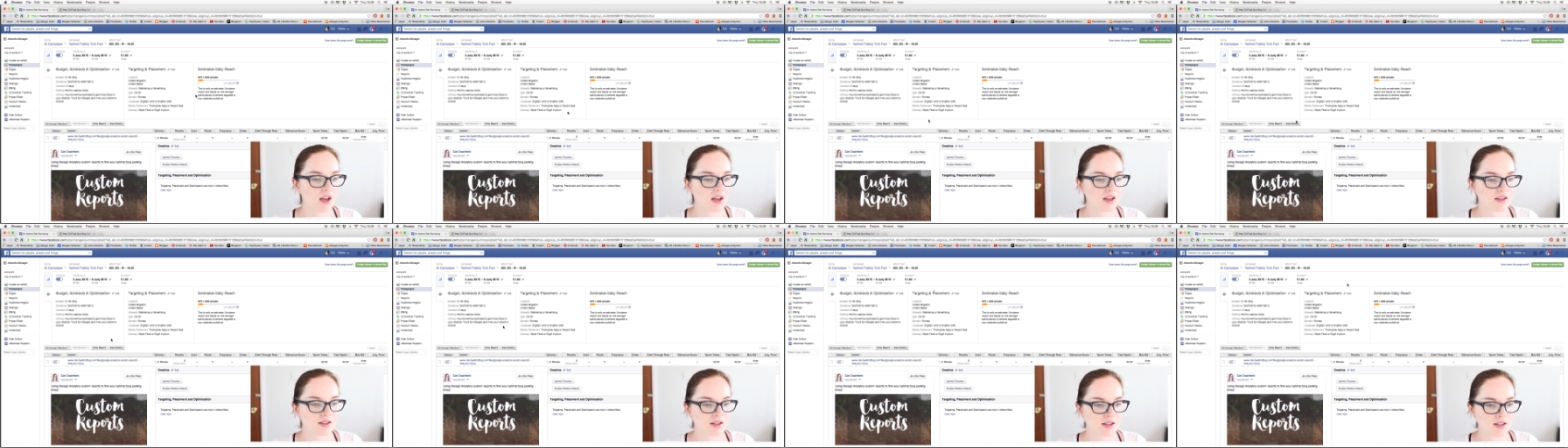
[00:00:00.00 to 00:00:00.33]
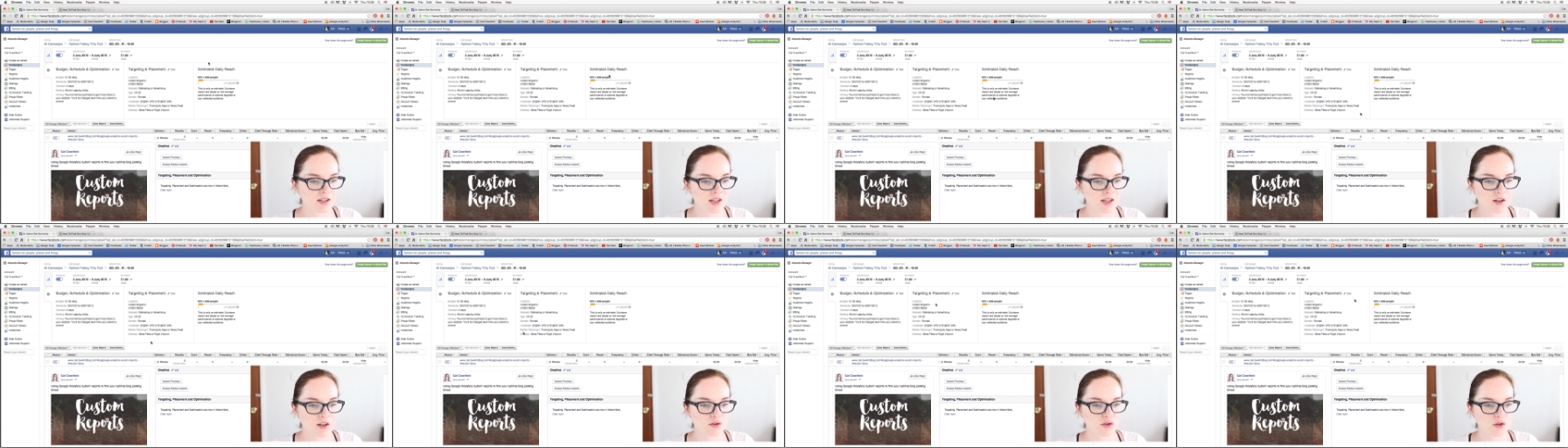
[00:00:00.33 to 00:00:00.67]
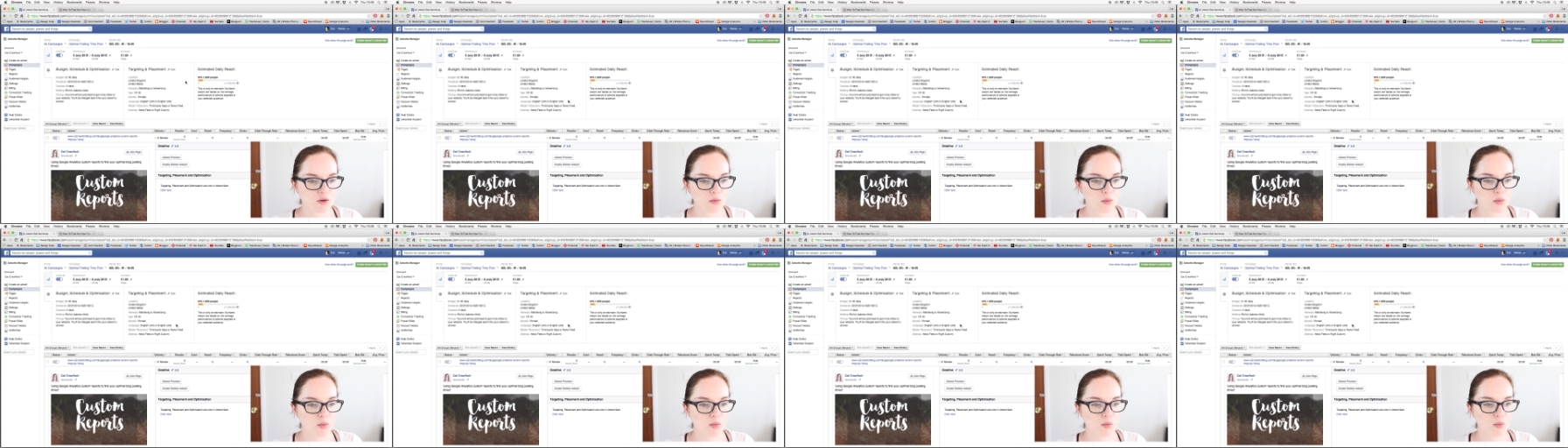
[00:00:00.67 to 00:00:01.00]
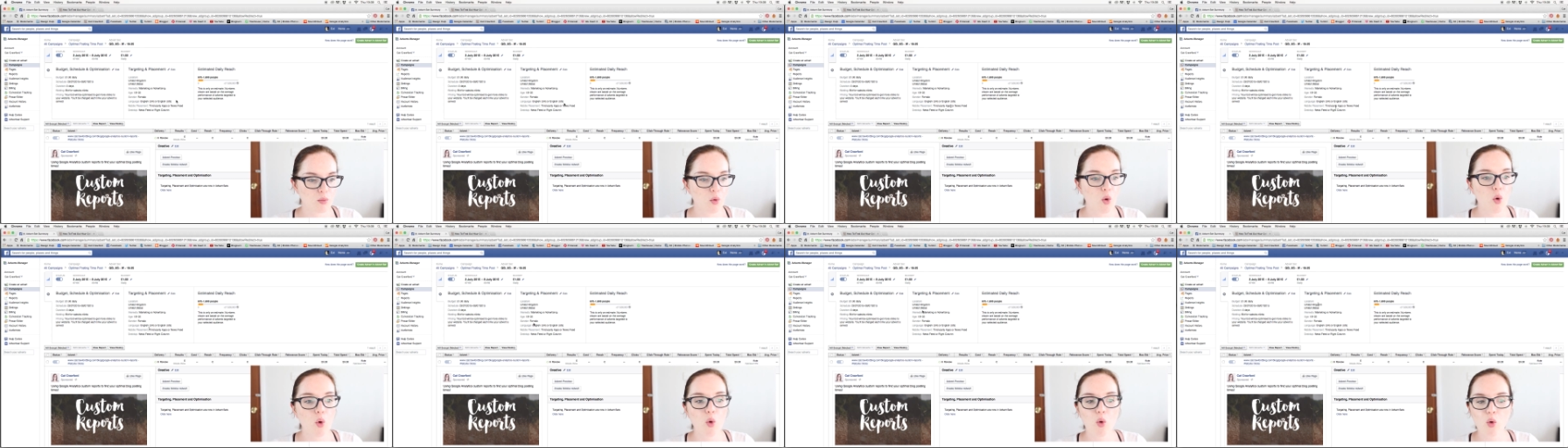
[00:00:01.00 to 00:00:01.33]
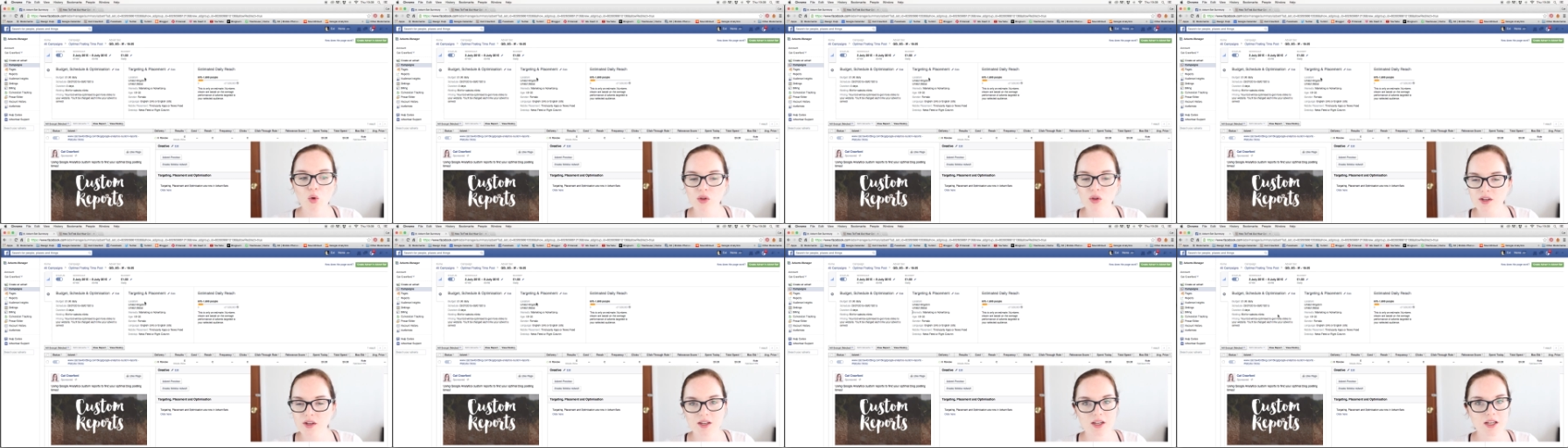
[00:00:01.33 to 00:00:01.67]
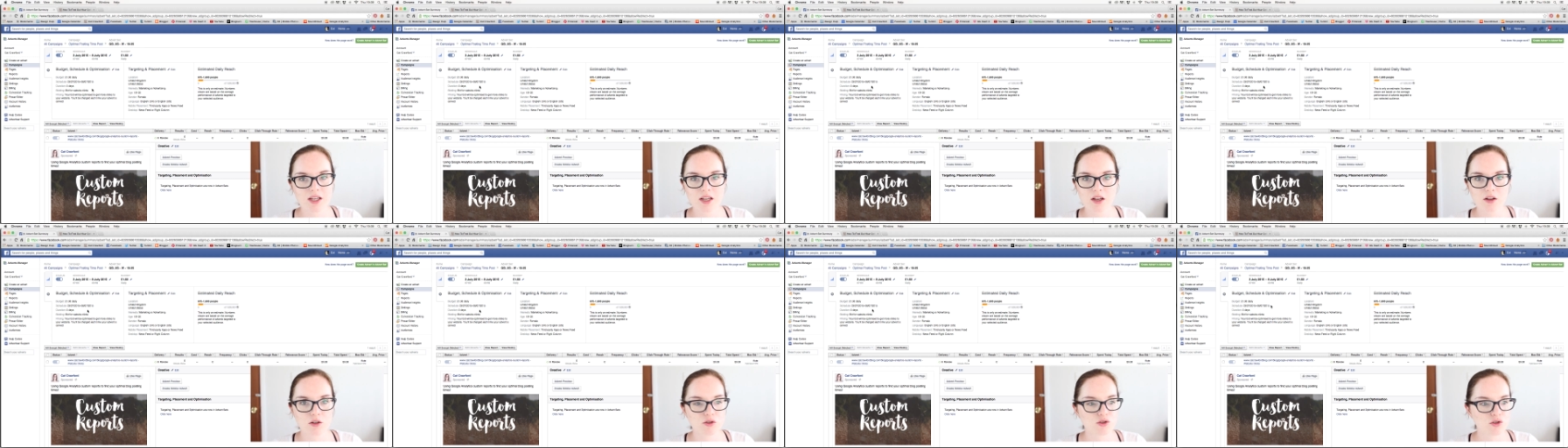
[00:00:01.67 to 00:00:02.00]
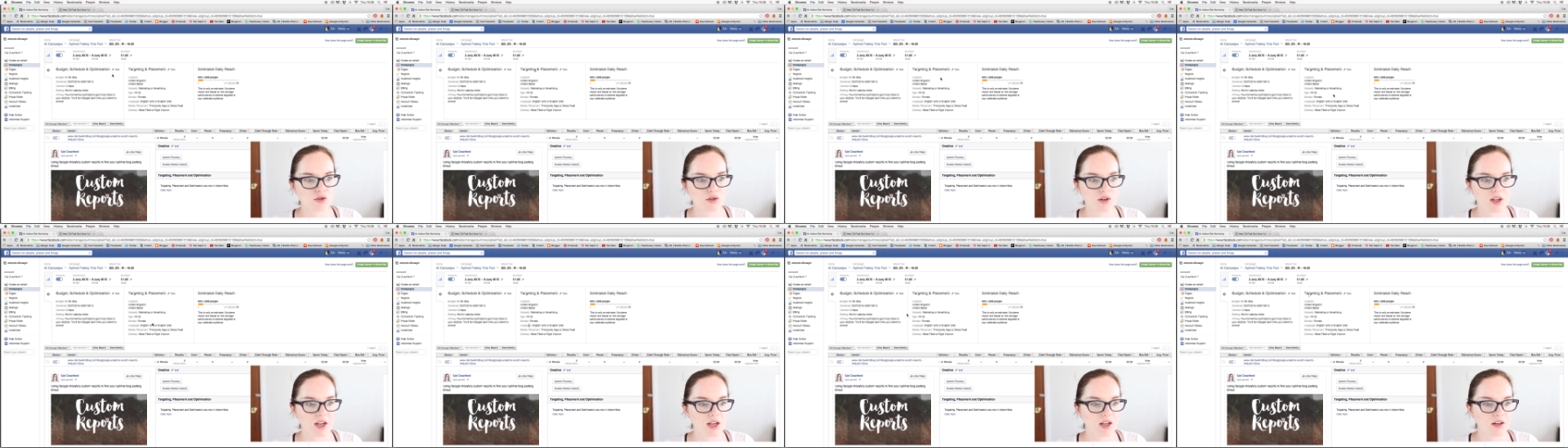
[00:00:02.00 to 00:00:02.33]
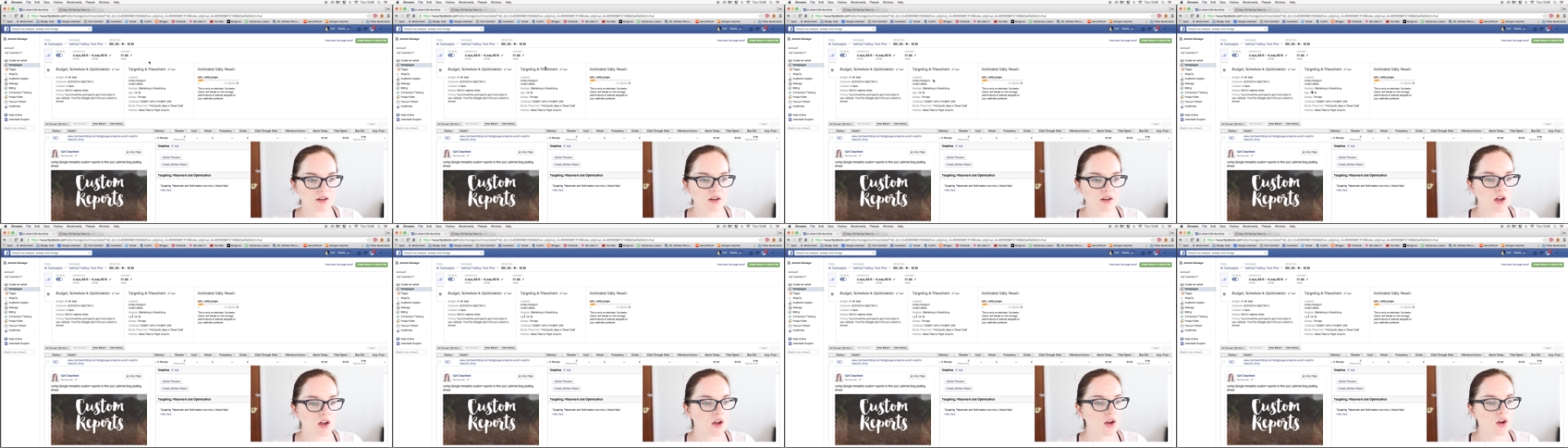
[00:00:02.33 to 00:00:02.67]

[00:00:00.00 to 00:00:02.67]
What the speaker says: So this gives you all the details you need